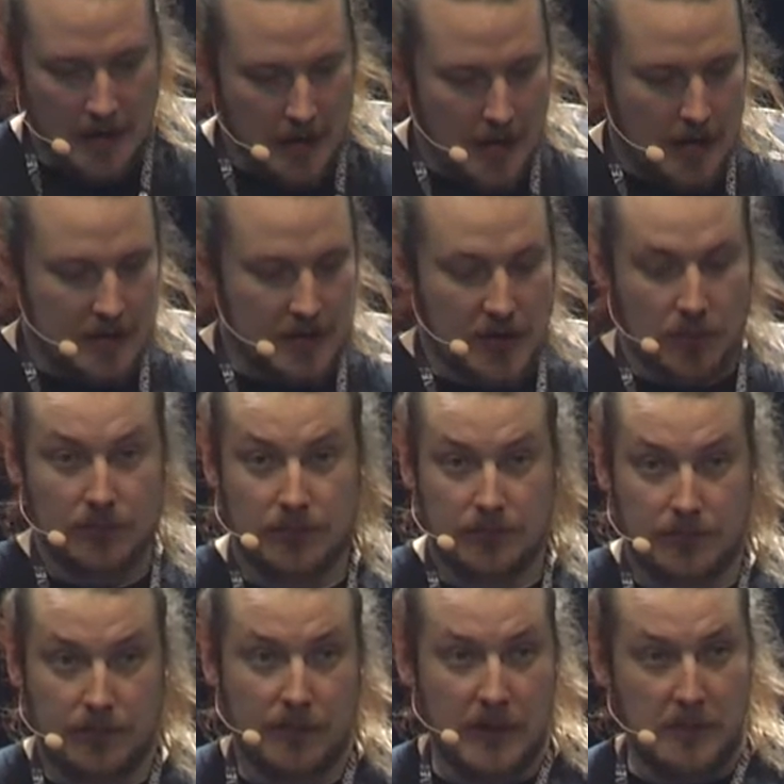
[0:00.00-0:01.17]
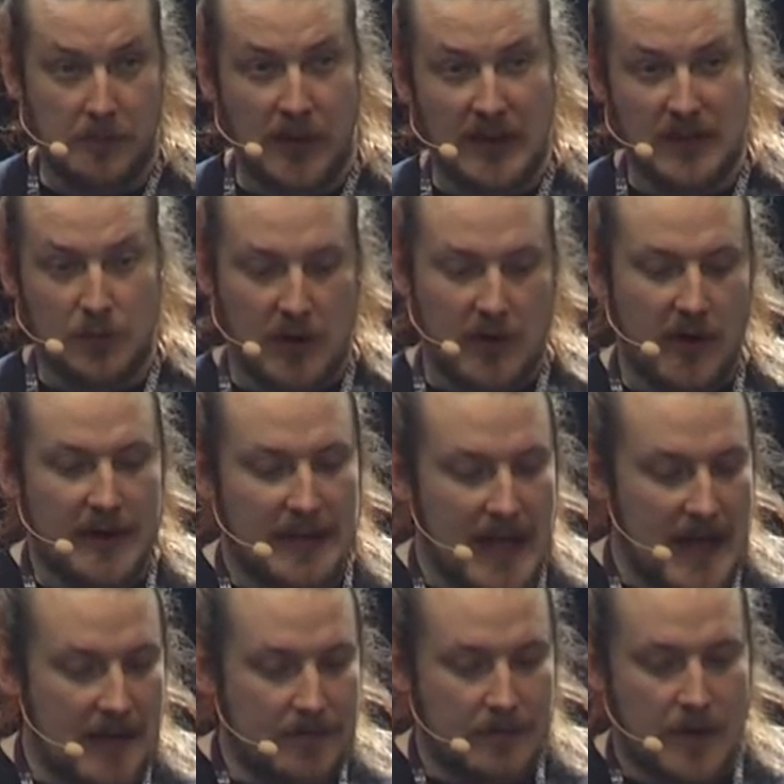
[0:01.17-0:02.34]
So the plugins we currently
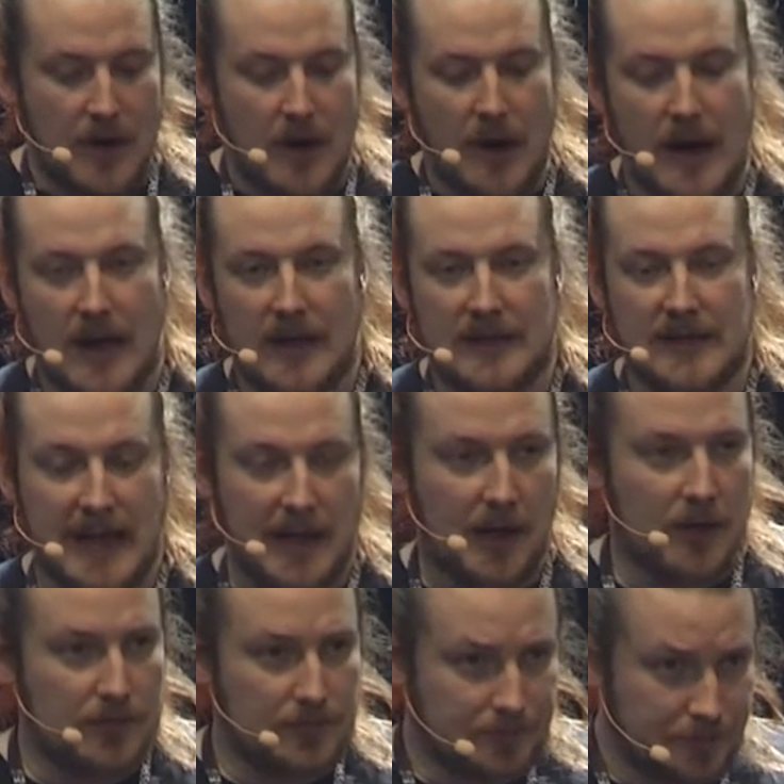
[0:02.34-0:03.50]
have are standalone,